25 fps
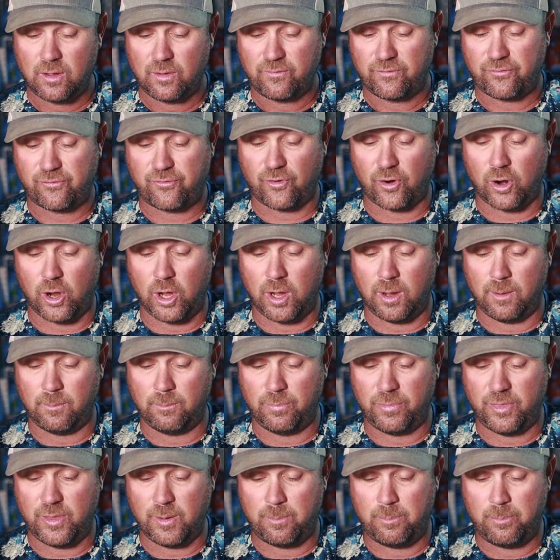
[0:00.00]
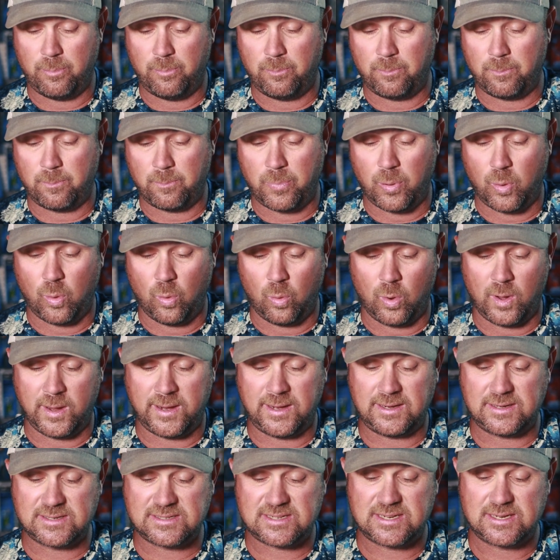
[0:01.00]
From the
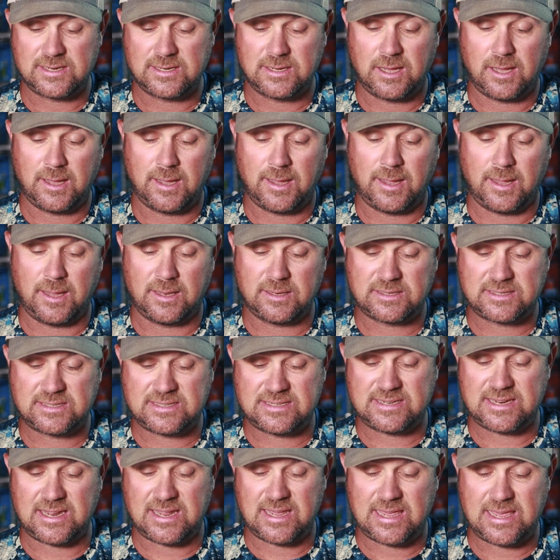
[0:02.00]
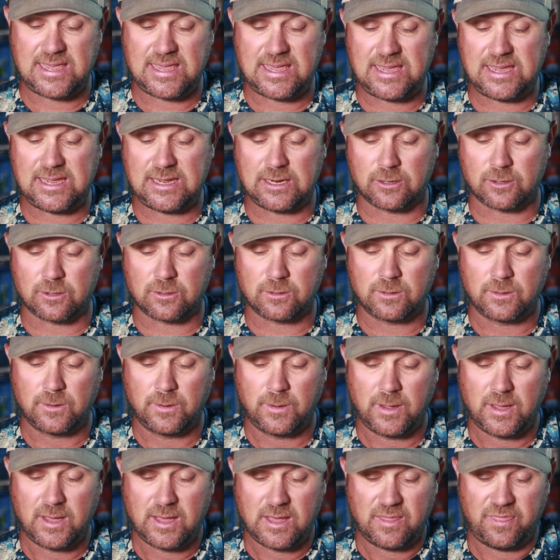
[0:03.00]
point to here,
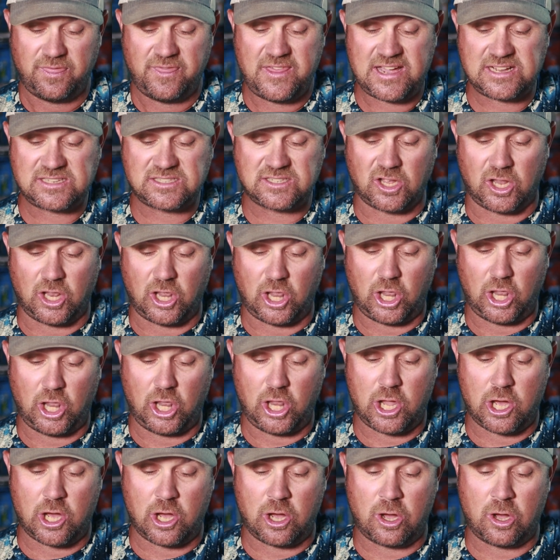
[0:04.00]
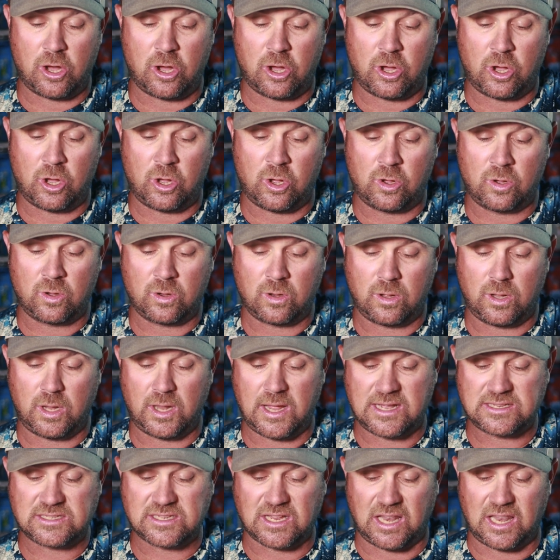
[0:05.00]
that's a lot
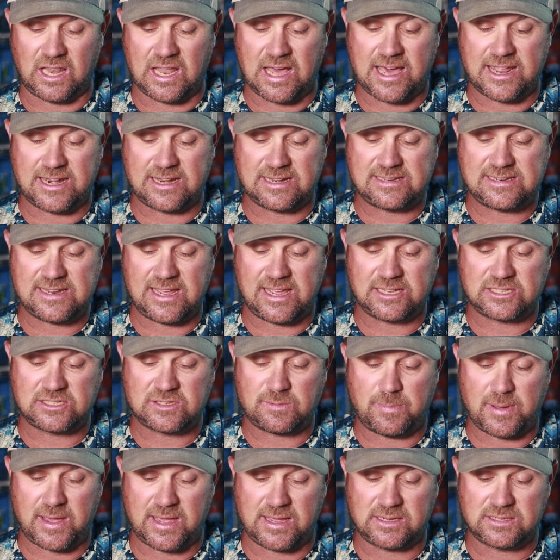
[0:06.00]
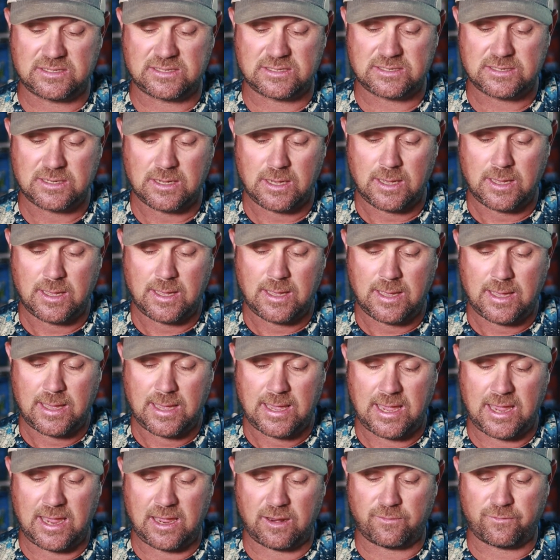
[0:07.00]
of dead space.
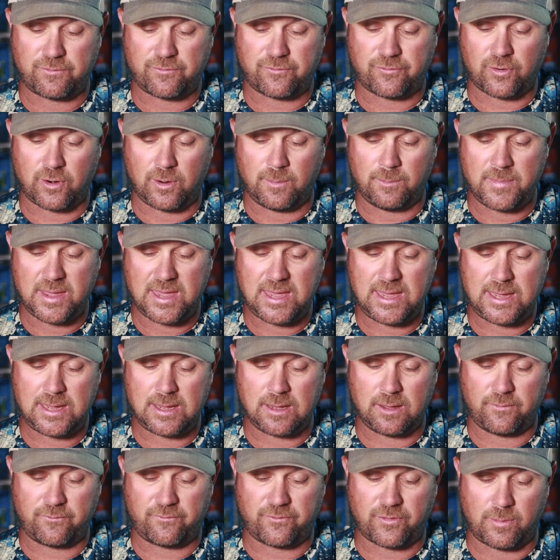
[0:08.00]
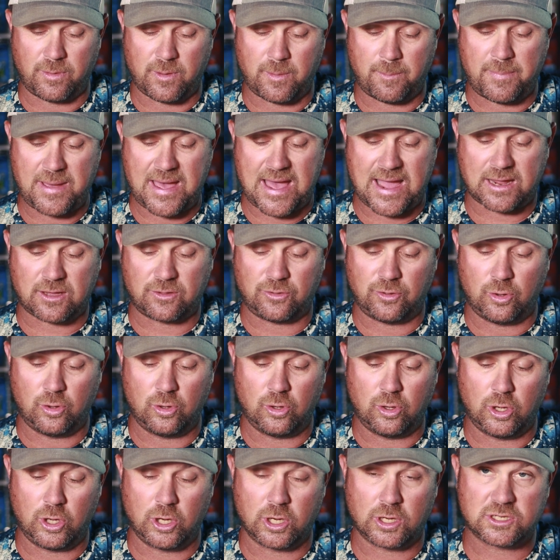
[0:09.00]
And from the back of the
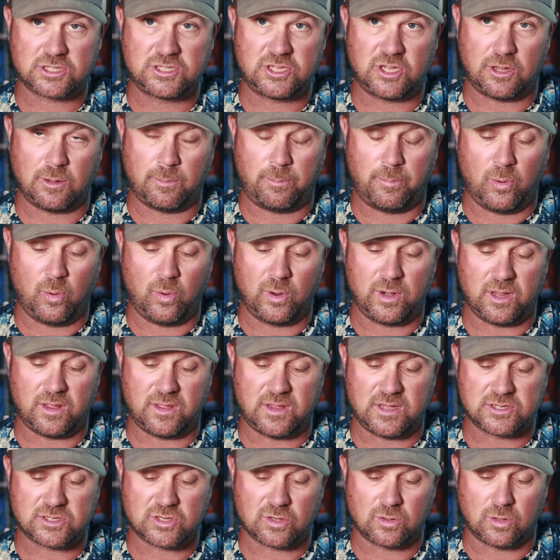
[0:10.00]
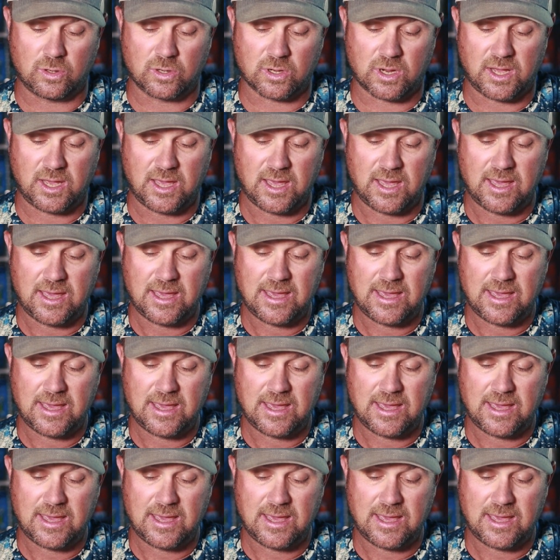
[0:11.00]
hook to the point of this hook